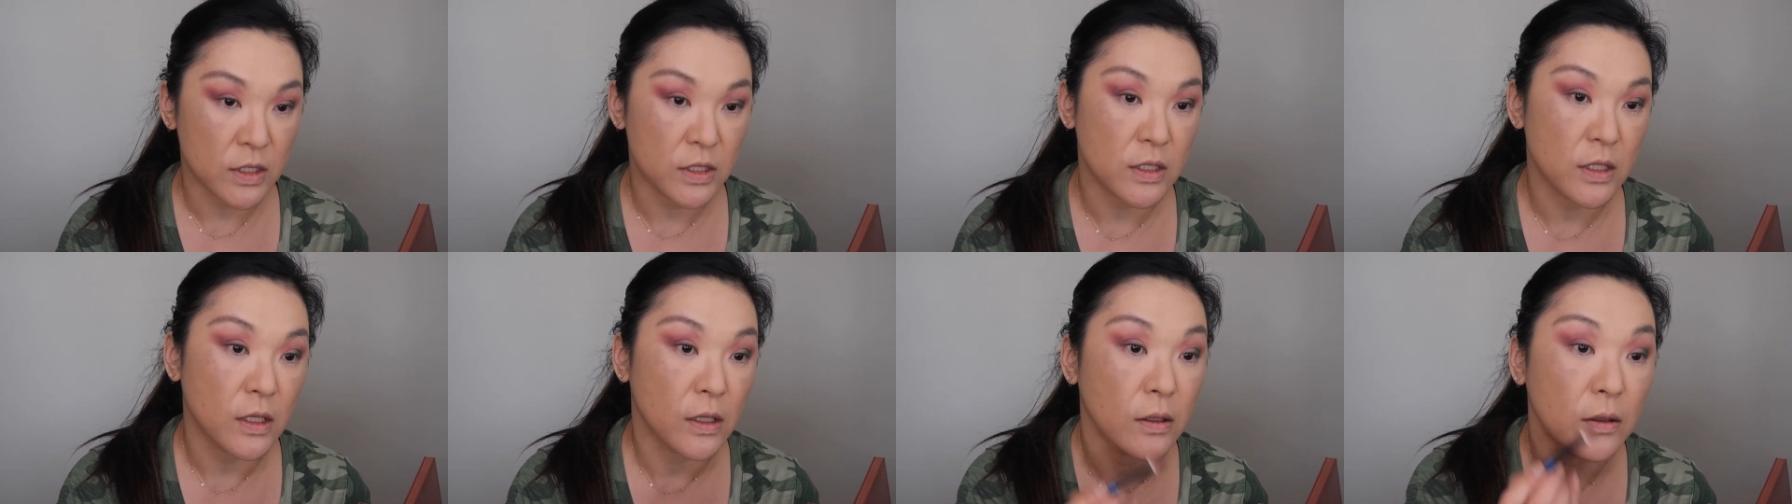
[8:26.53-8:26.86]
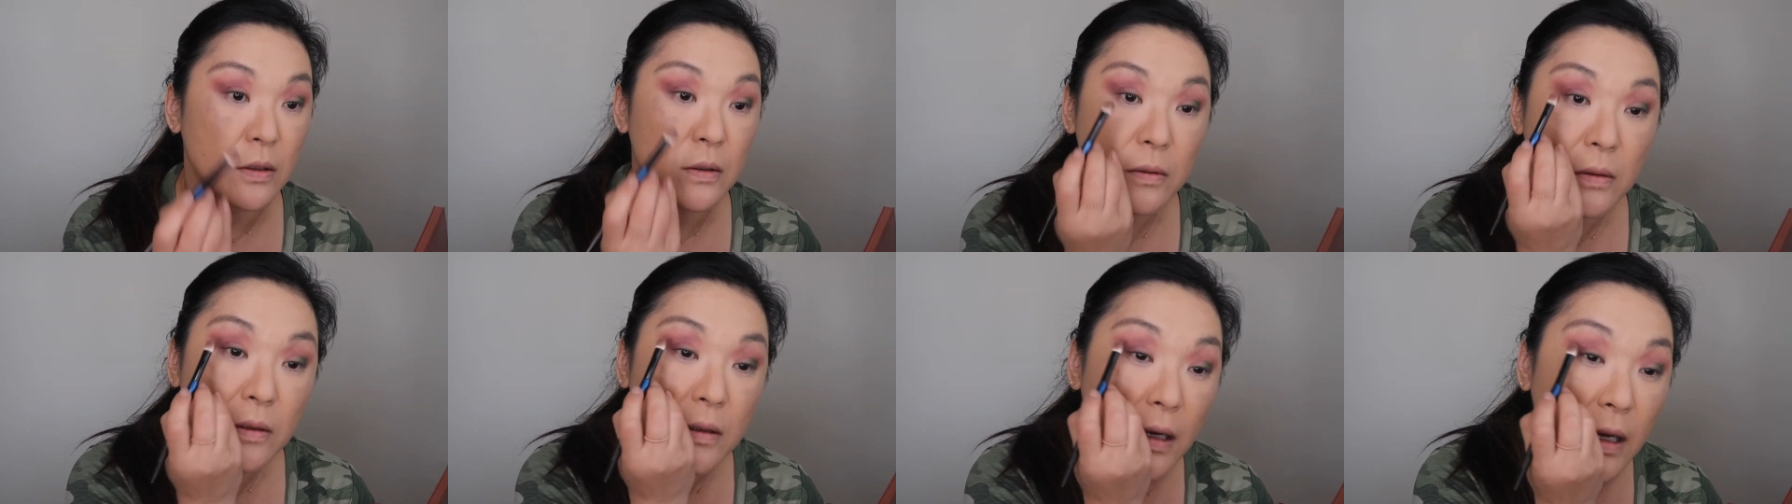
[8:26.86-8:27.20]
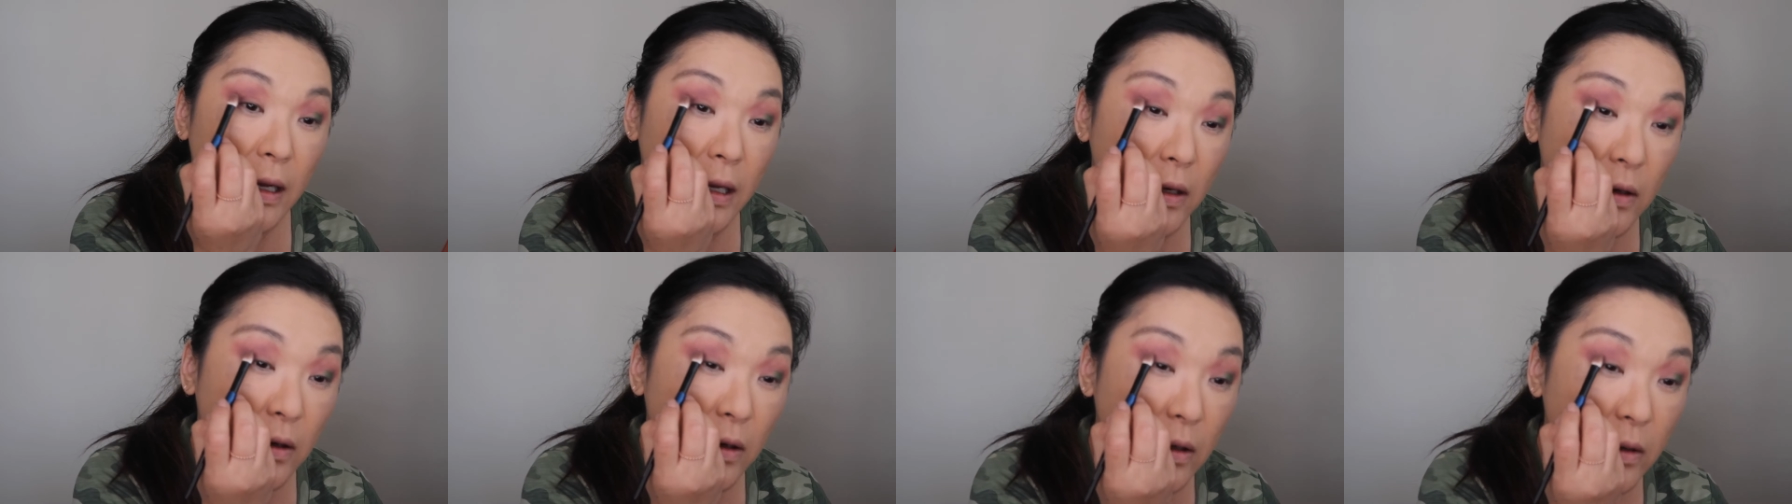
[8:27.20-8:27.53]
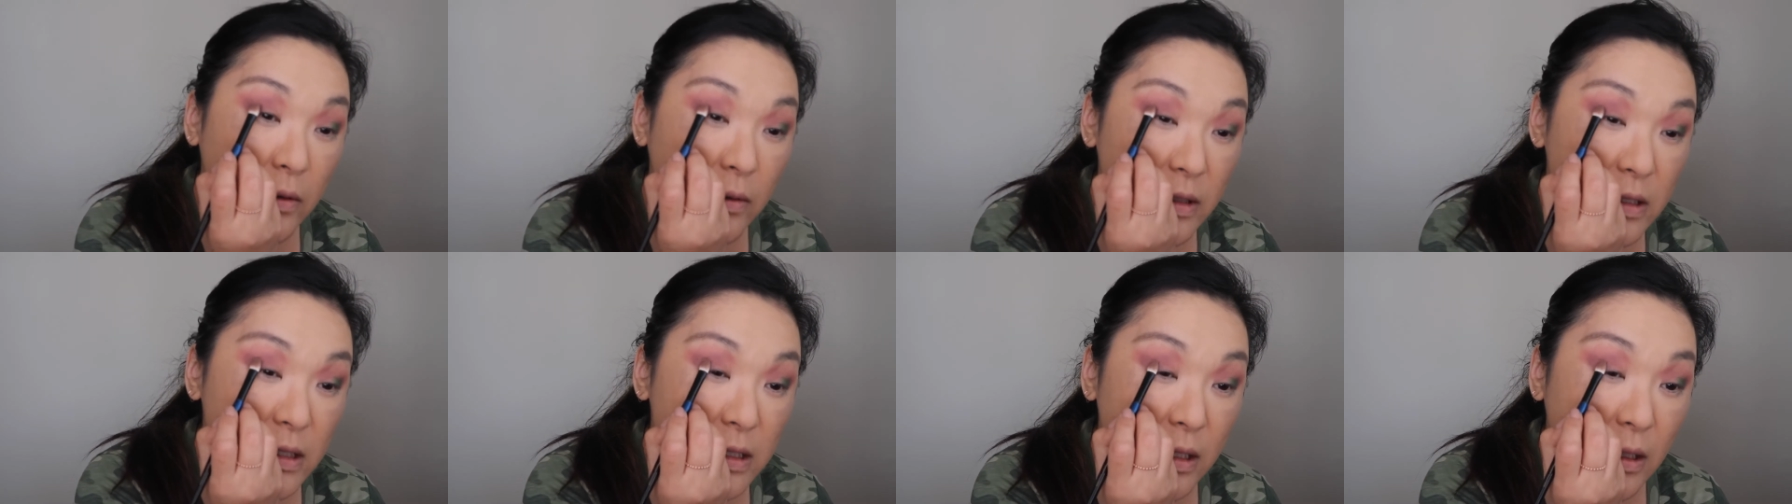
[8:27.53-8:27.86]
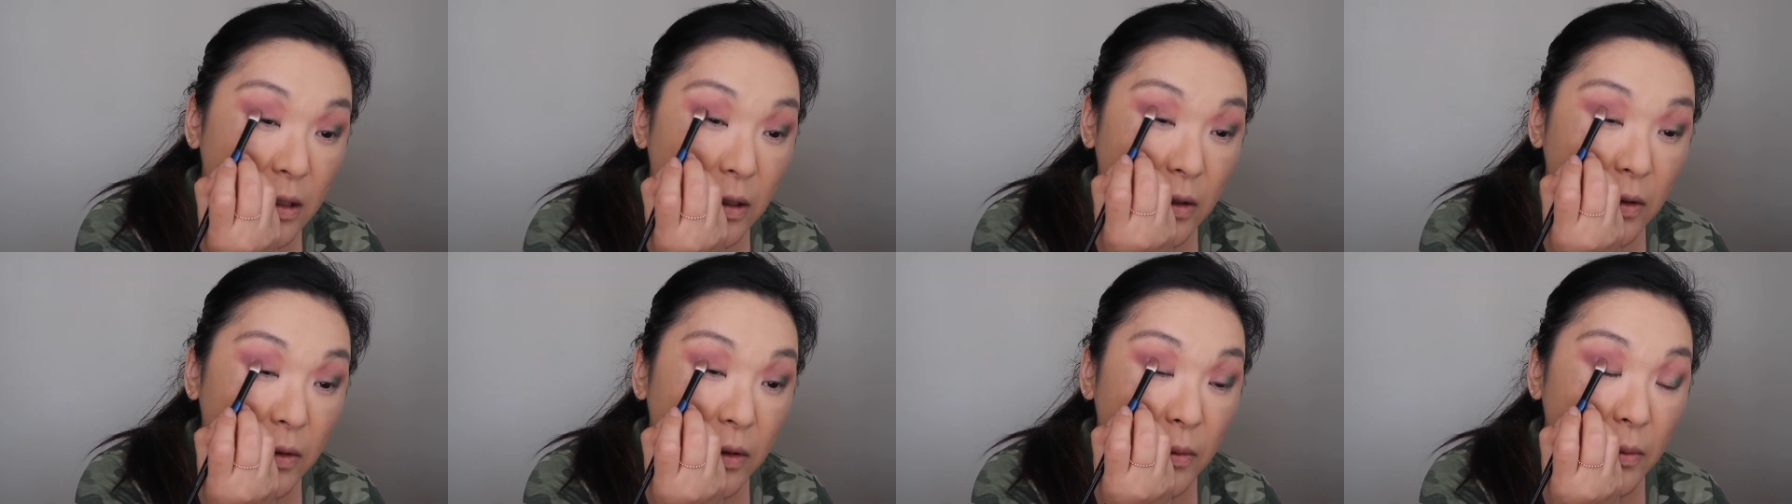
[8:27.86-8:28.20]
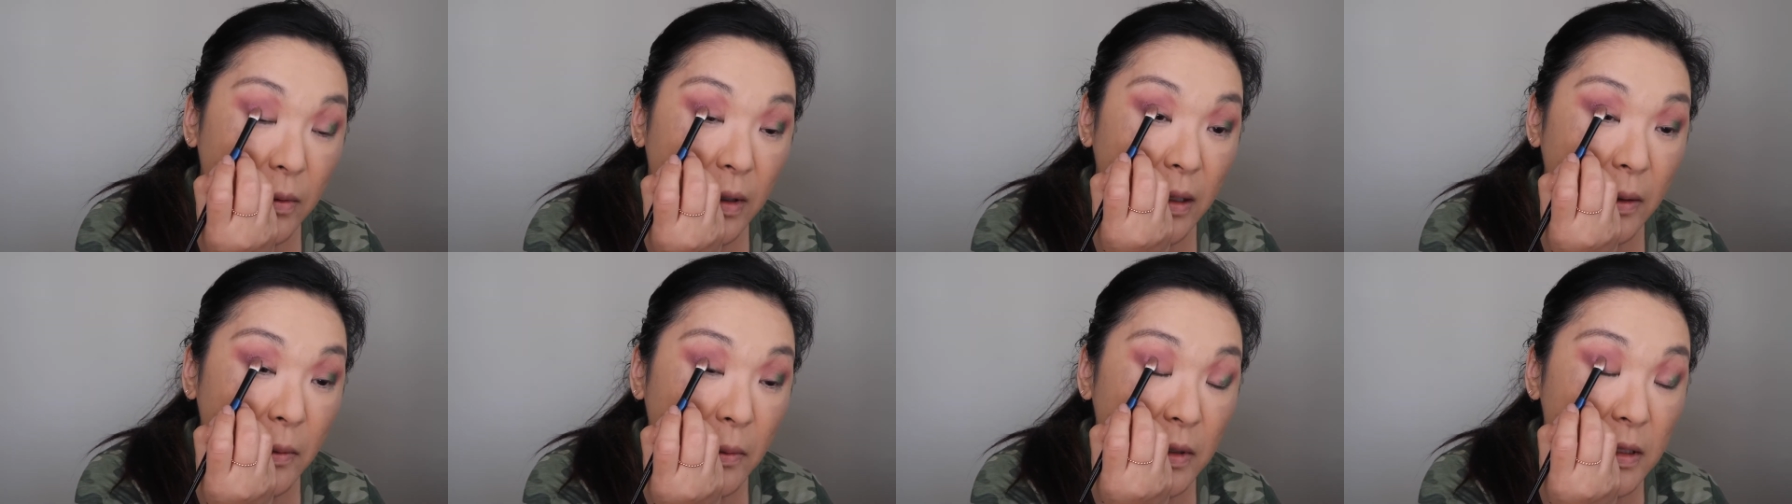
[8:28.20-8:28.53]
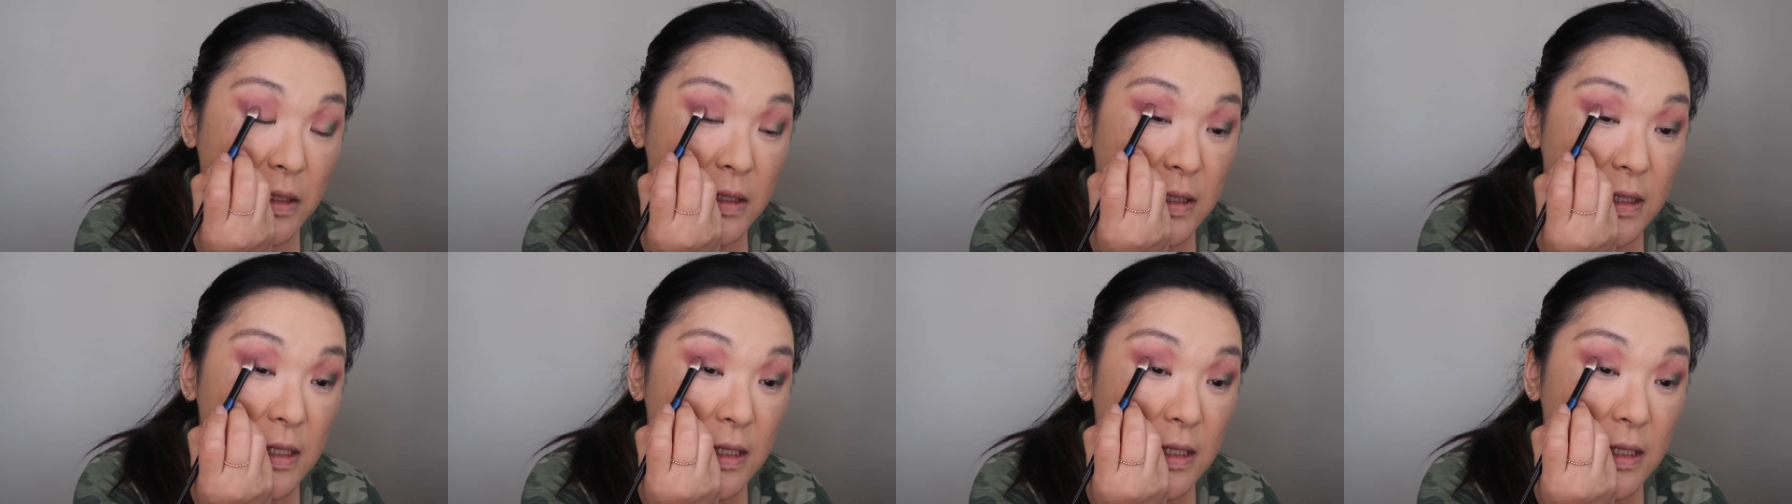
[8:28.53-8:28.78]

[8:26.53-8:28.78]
so I don't always know the right words